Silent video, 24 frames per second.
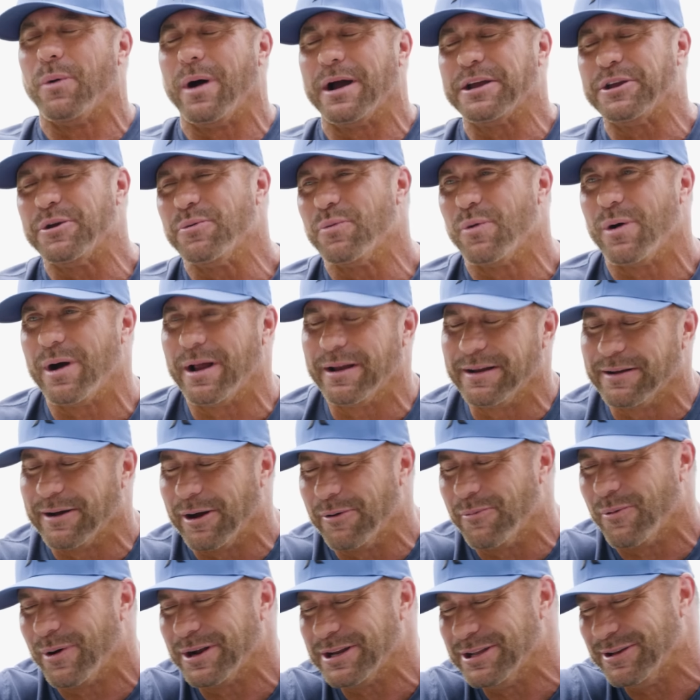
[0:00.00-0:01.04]
Why you want
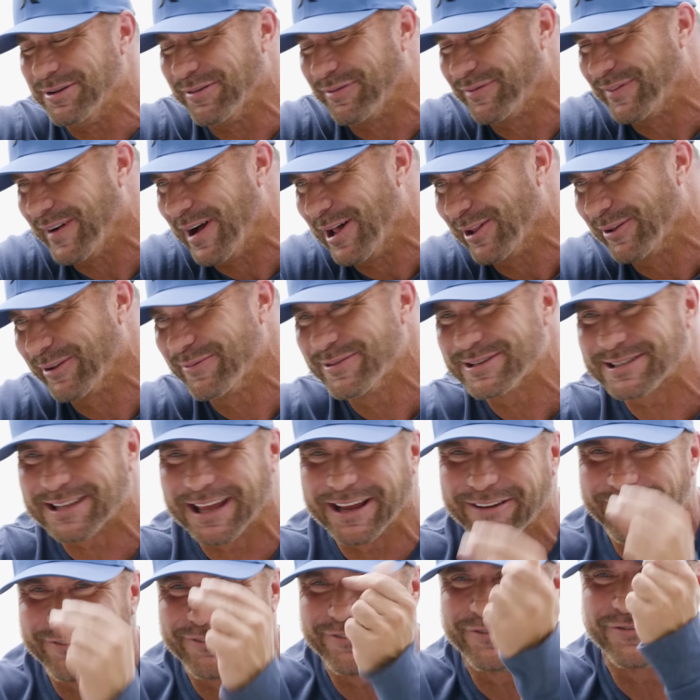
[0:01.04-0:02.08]
I want you following. This
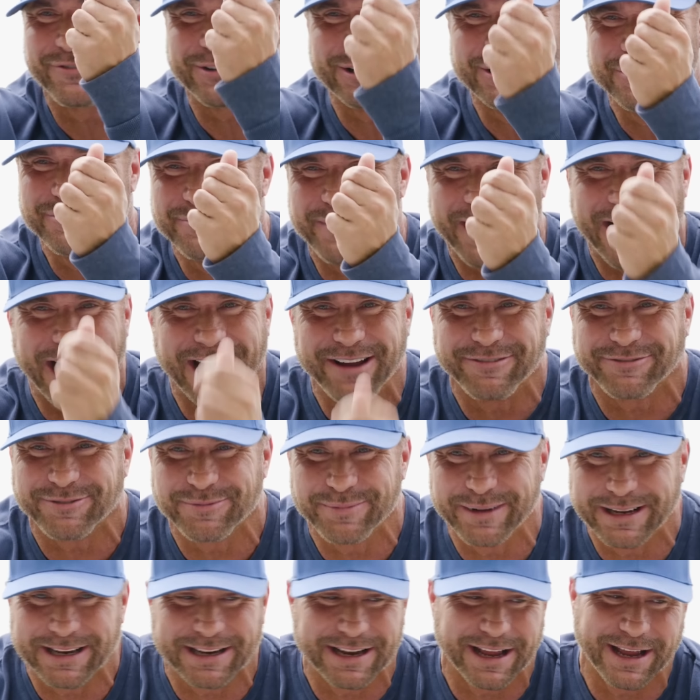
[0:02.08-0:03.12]
like flew by
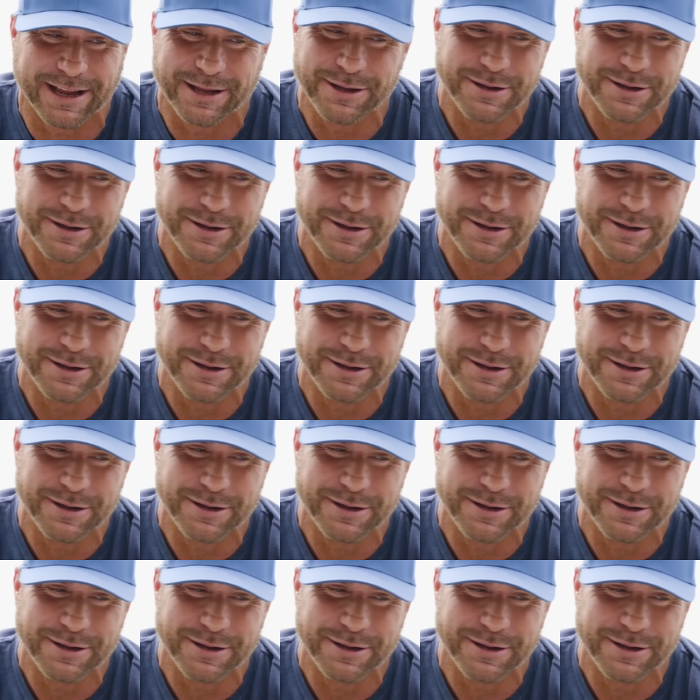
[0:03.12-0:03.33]
for me today,